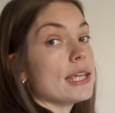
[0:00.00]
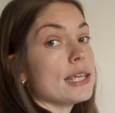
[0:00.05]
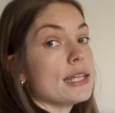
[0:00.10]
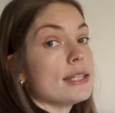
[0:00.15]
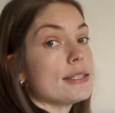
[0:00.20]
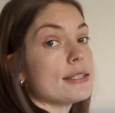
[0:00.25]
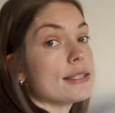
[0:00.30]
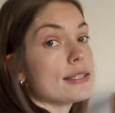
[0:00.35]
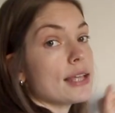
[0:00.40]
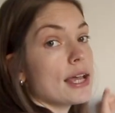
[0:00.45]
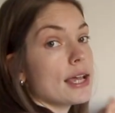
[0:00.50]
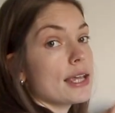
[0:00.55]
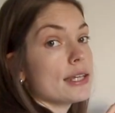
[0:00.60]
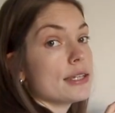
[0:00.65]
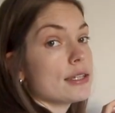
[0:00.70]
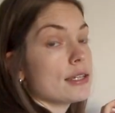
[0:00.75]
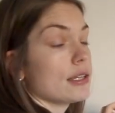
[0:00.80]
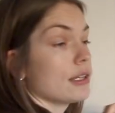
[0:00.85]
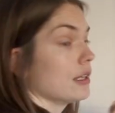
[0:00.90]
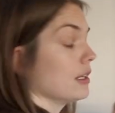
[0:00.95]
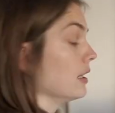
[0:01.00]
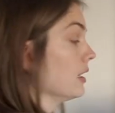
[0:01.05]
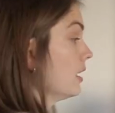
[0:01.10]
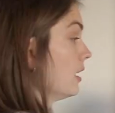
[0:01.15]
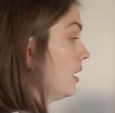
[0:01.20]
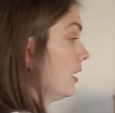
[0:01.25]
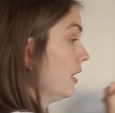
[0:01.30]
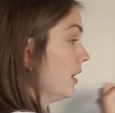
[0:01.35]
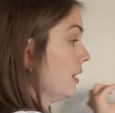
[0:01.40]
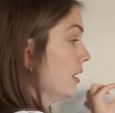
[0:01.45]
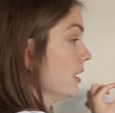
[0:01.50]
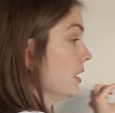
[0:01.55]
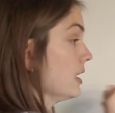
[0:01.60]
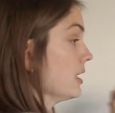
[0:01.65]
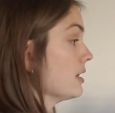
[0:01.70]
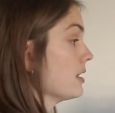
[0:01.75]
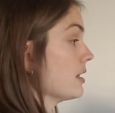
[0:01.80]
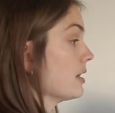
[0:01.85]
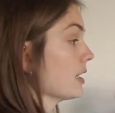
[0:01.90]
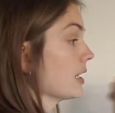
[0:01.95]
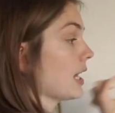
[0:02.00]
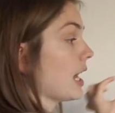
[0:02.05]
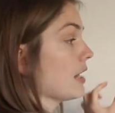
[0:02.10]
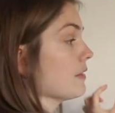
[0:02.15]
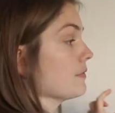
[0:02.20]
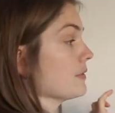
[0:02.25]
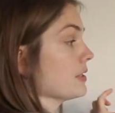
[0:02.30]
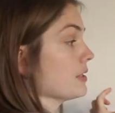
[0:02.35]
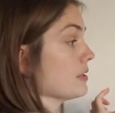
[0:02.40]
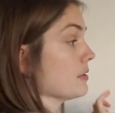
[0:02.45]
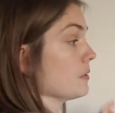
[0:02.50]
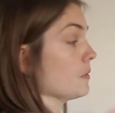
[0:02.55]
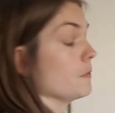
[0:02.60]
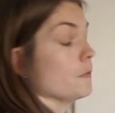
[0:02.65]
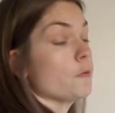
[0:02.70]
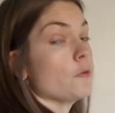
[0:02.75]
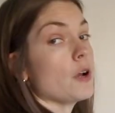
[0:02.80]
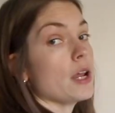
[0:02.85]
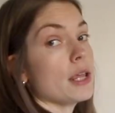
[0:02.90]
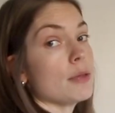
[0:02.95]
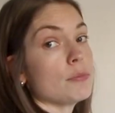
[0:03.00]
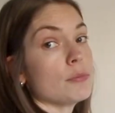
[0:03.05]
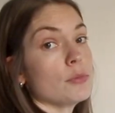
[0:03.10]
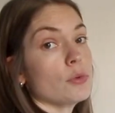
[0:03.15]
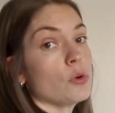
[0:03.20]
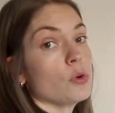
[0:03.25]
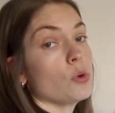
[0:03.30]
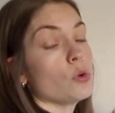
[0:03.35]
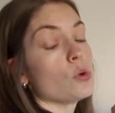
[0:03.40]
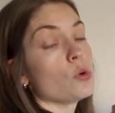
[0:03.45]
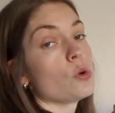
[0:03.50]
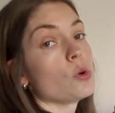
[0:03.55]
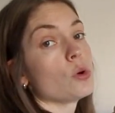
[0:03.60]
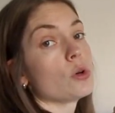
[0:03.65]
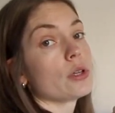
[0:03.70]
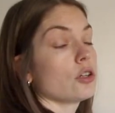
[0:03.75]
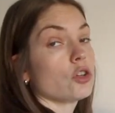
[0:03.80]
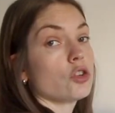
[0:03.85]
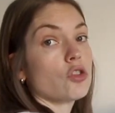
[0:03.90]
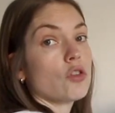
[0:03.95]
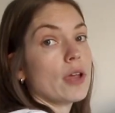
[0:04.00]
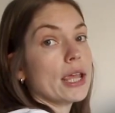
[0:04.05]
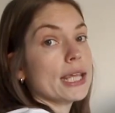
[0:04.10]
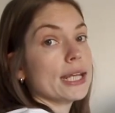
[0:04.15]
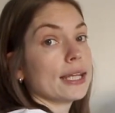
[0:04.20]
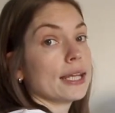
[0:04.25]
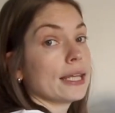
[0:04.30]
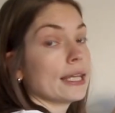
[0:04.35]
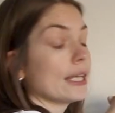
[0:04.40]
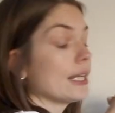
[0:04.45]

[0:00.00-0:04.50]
inside either the canvas frame or cradled